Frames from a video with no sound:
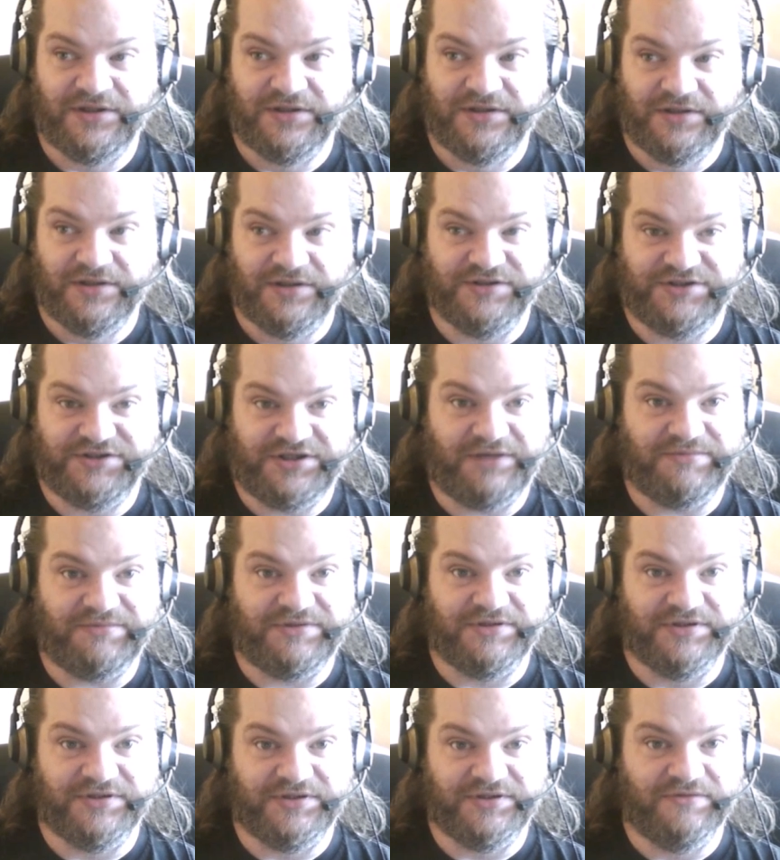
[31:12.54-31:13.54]
as
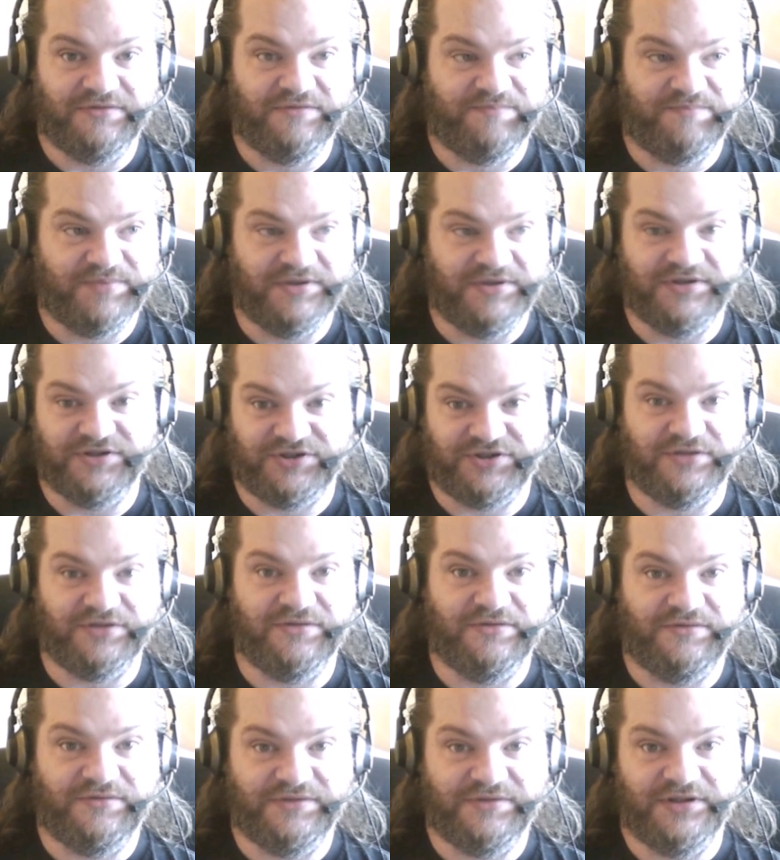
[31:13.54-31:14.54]
tempting as it would be to shoot
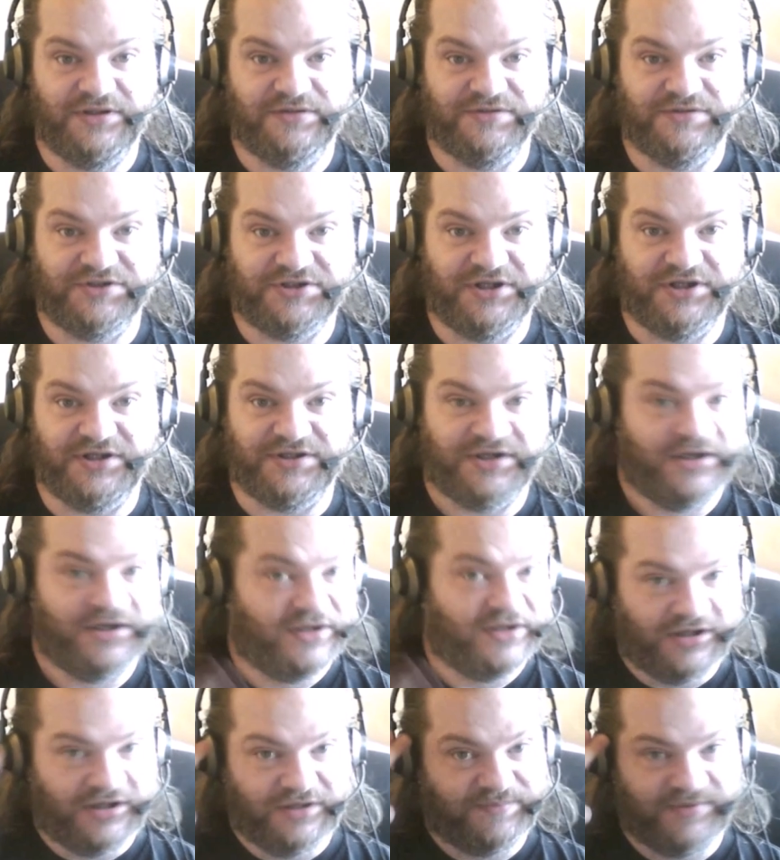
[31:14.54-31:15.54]
all the little shits,
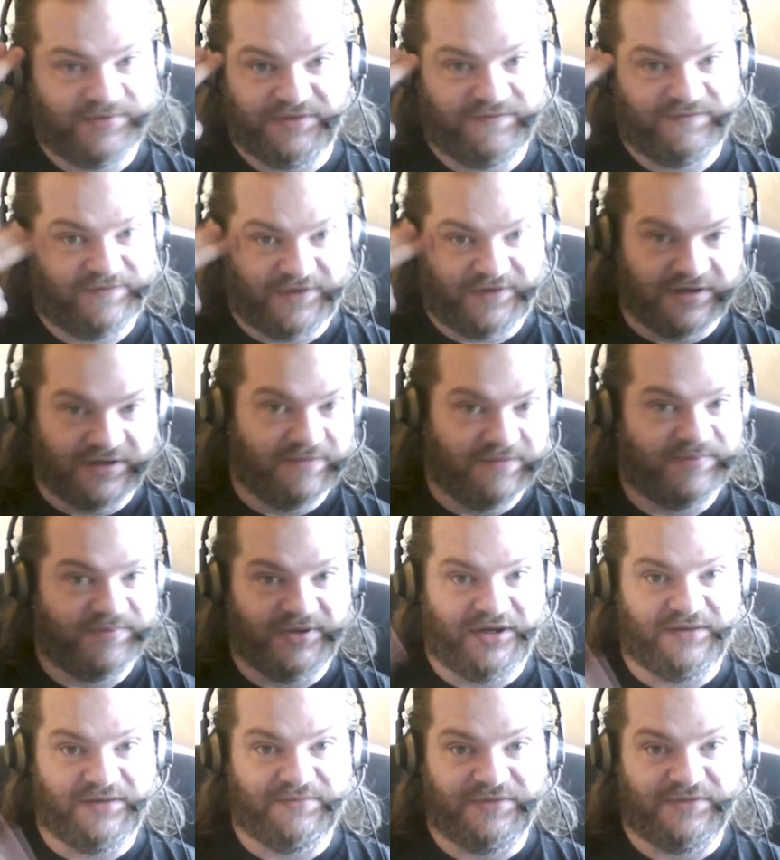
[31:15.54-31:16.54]
I'd be fucking
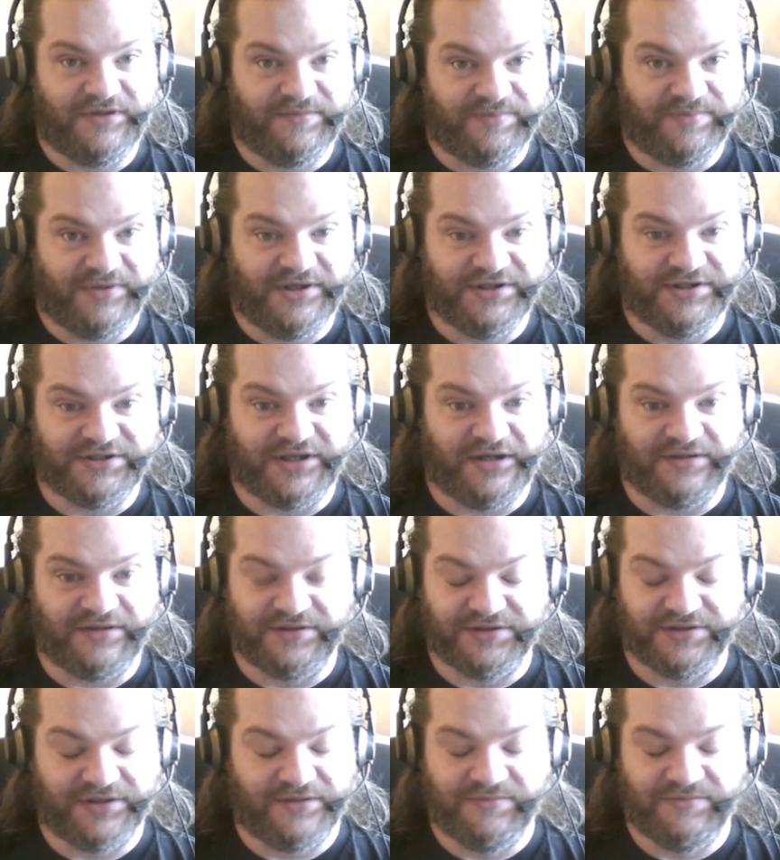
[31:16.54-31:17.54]
blowing my brains out
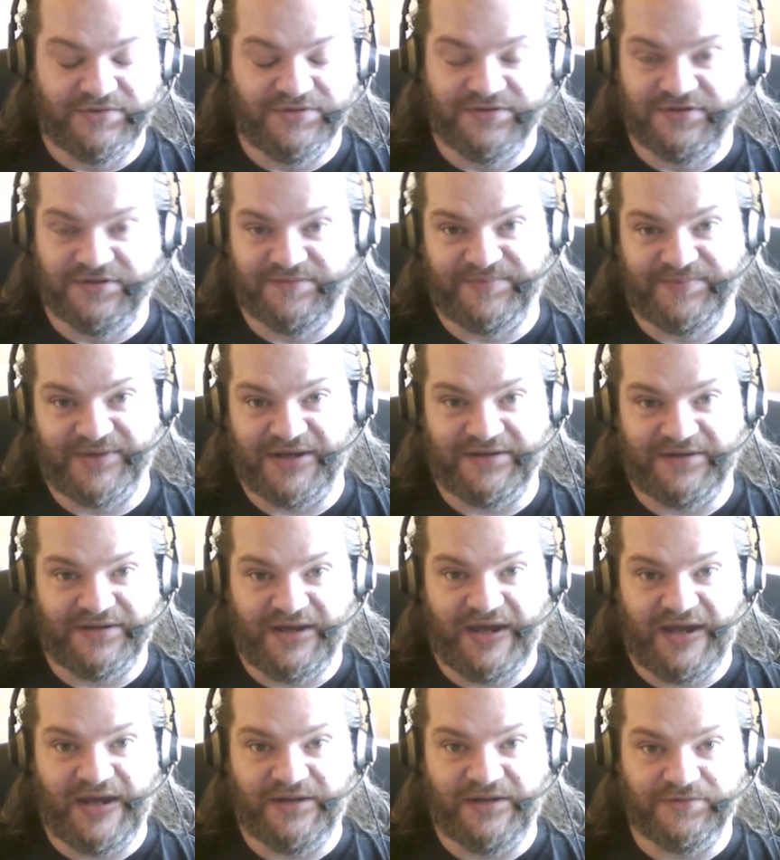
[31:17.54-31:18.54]
because I would not be able to
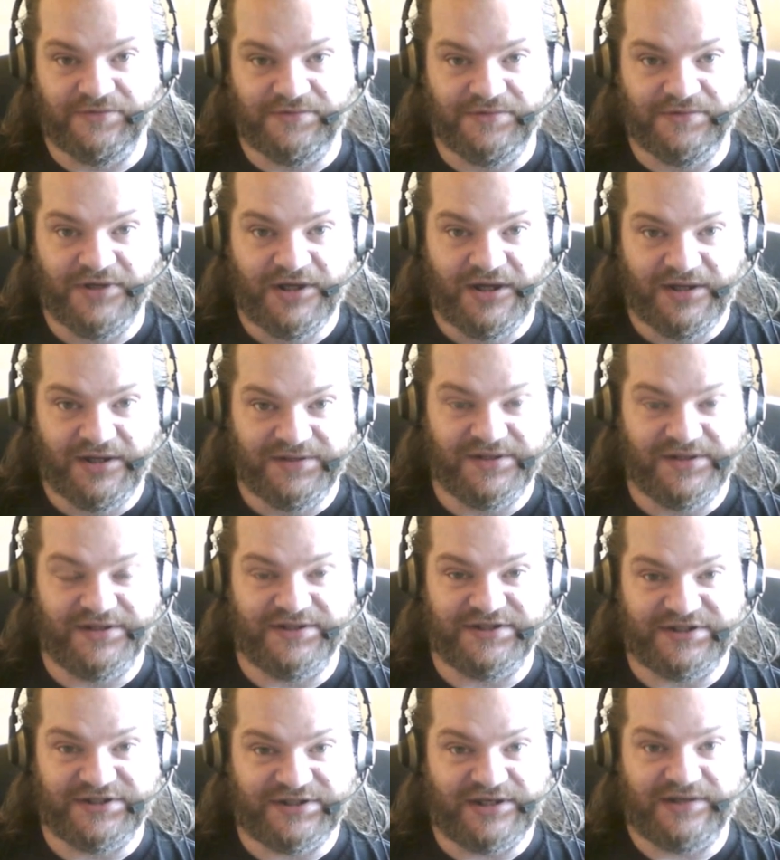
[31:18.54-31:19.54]
handle another
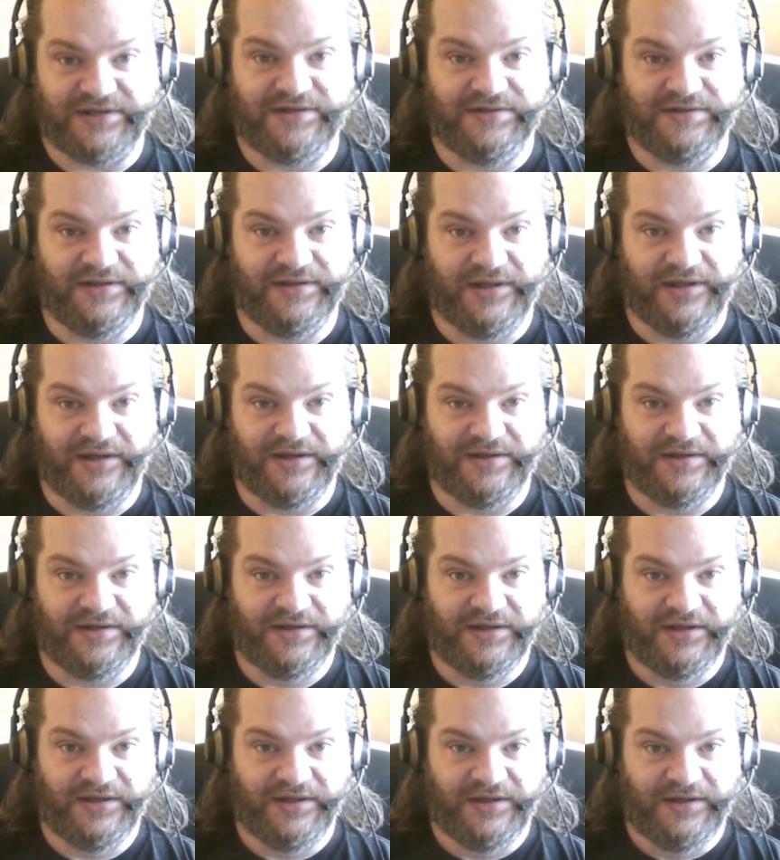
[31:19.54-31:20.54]
second there.
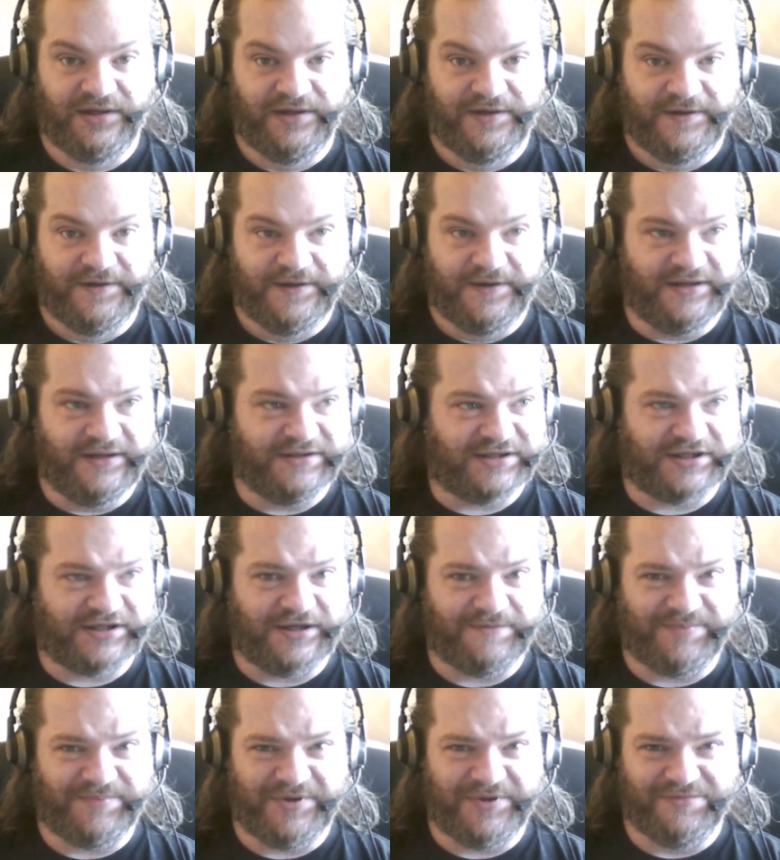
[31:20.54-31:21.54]
And
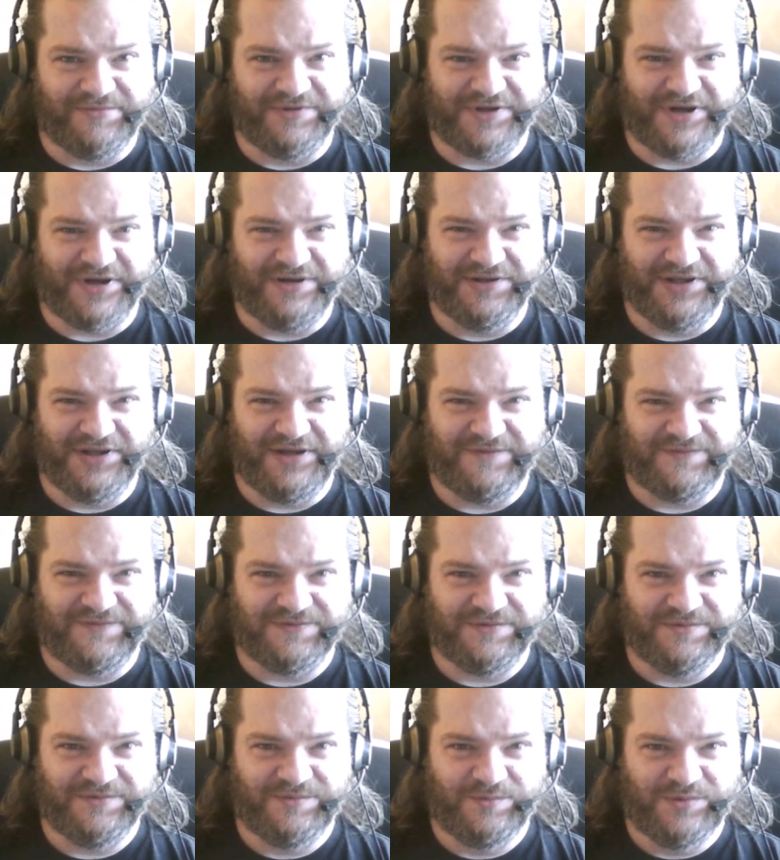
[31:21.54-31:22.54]
some people go there
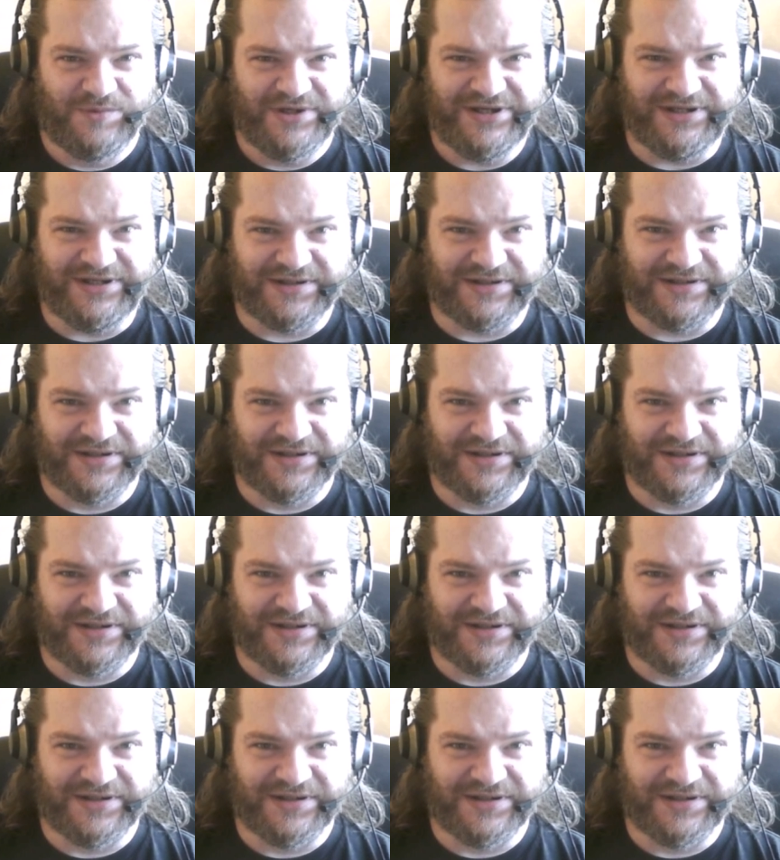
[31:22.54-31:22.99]
for a week.